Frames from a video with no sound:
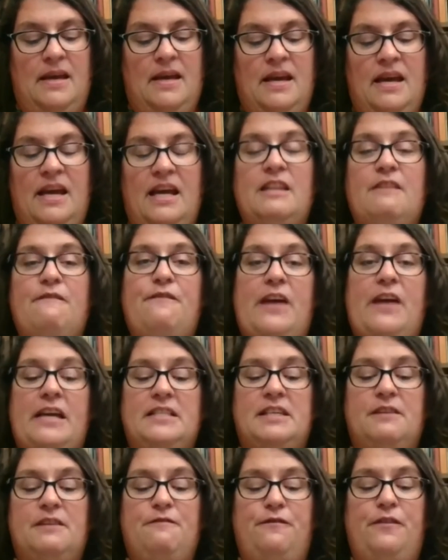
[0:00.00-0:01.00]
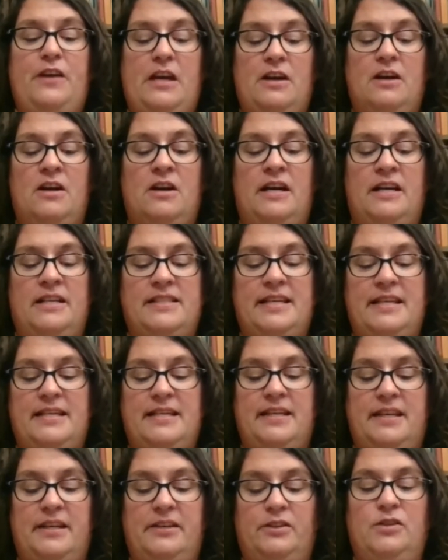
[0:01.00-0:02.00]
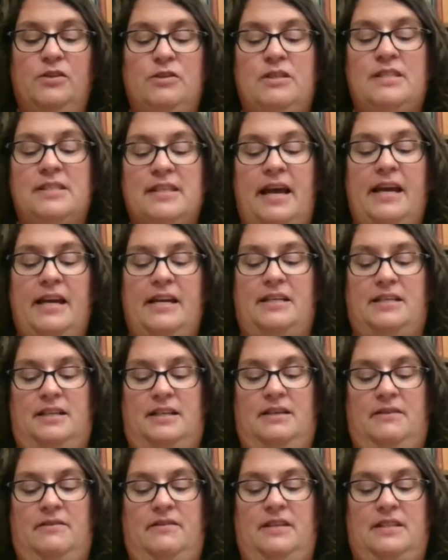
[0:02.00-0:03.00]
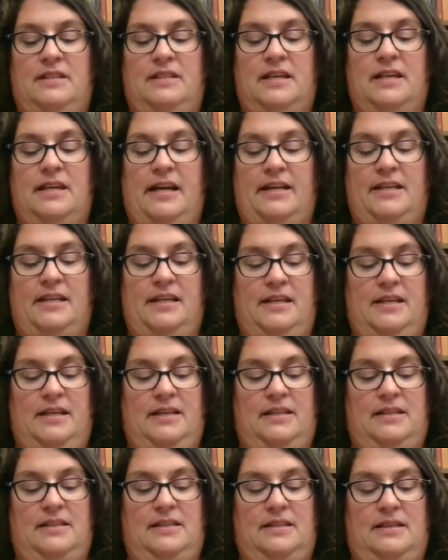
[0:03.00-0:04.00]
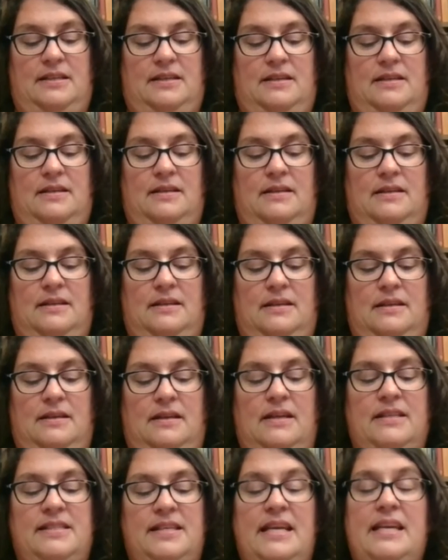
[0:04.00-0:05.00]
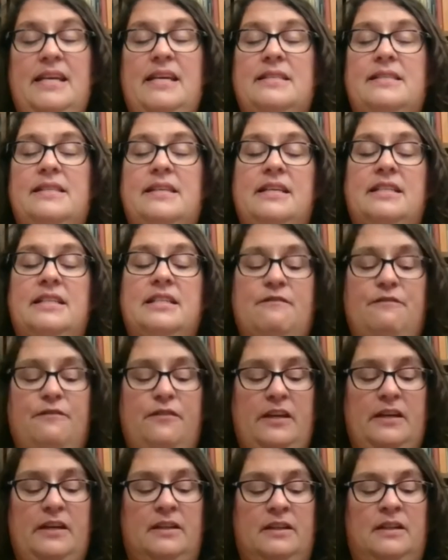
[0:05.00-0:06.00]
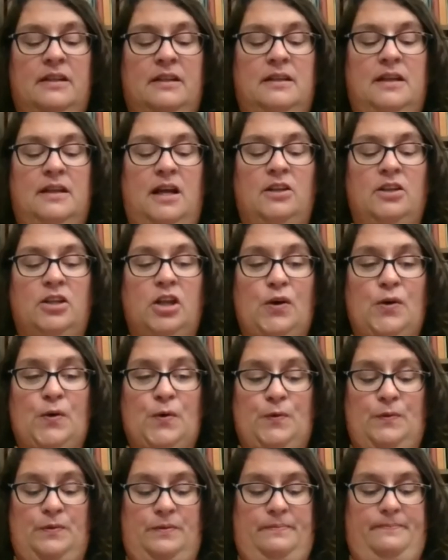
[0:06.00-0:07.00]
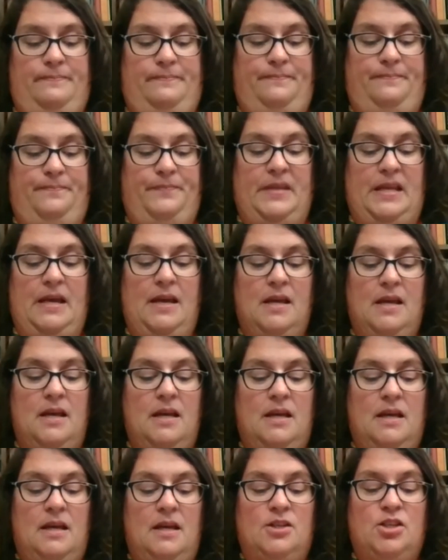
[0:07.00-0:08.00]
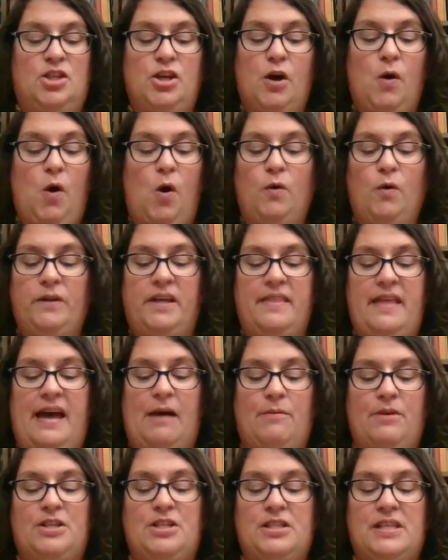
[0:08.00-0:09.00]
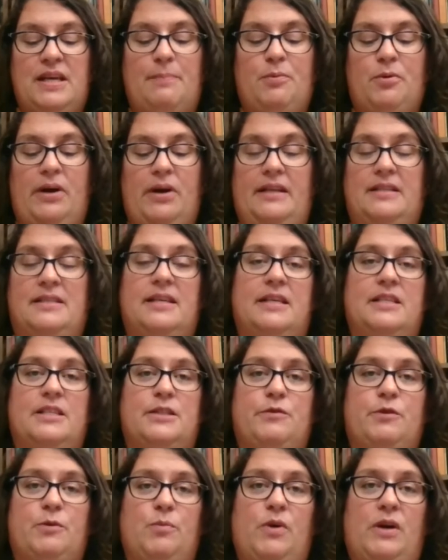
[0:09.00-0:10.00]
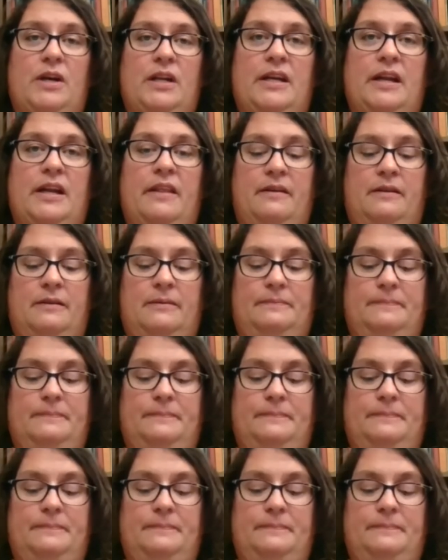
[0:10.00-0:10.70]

In the face of fear, it is easy to lose sight of this connectedness. It is easy to feel alone to know only that which separates us from one another.